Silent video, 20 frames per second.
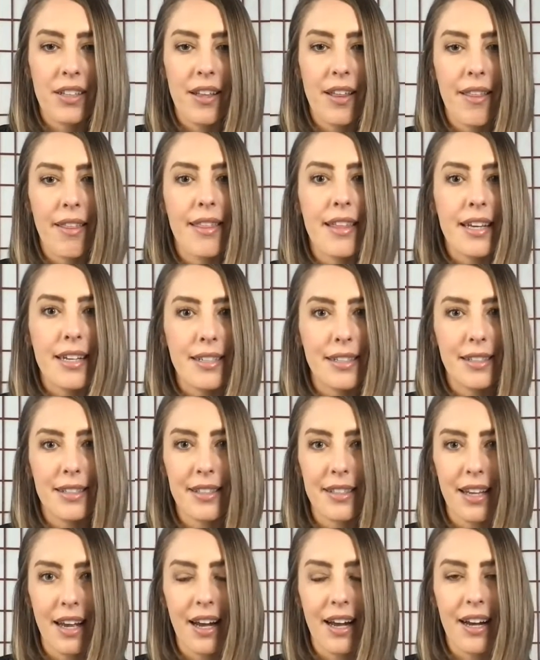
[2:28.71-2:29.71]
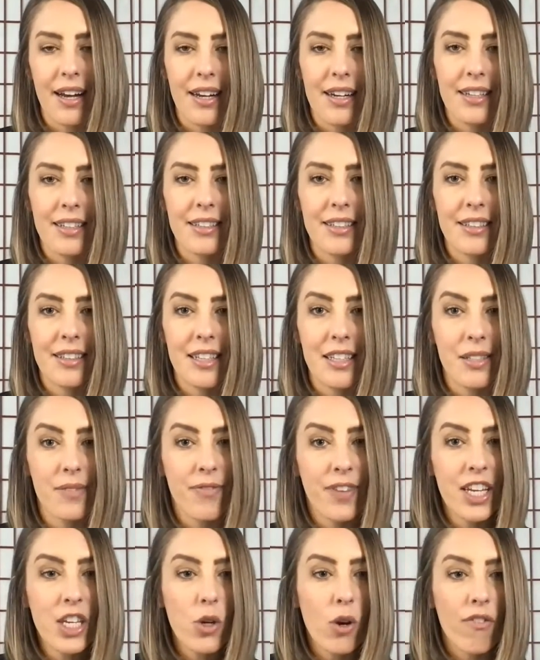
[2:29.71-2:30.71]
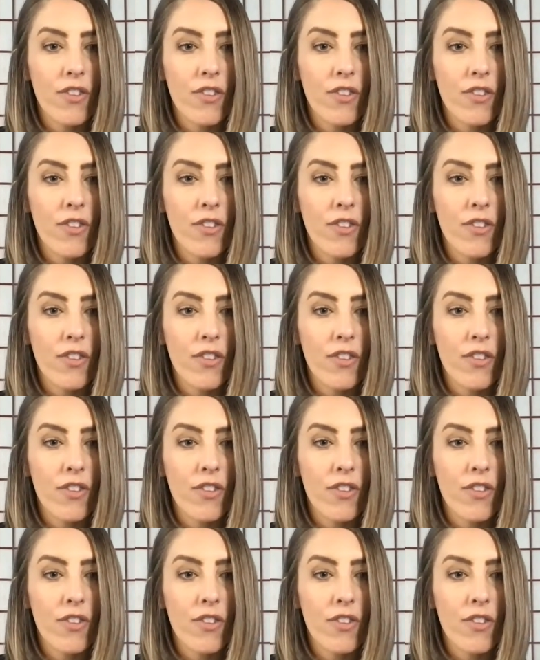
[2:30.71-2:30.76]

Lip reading: this venue.